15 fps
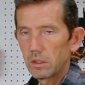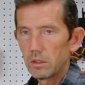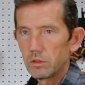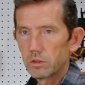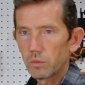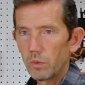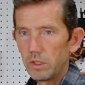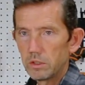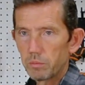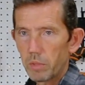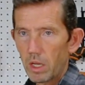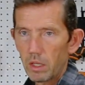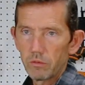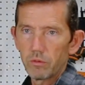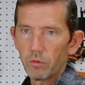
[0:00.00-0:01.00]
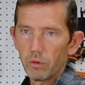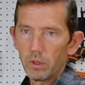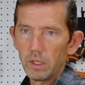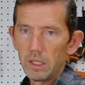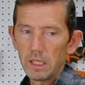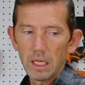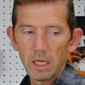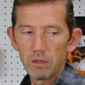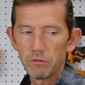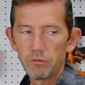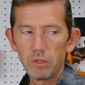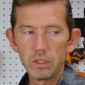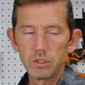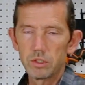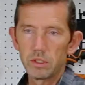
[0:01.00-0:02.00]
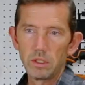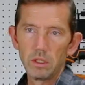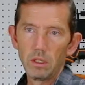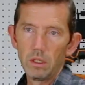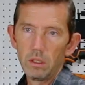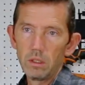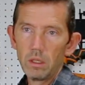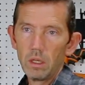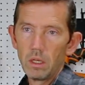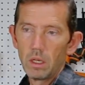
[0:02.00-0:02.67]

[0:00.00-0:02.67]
a good sweet spot for any kind of finishing gun.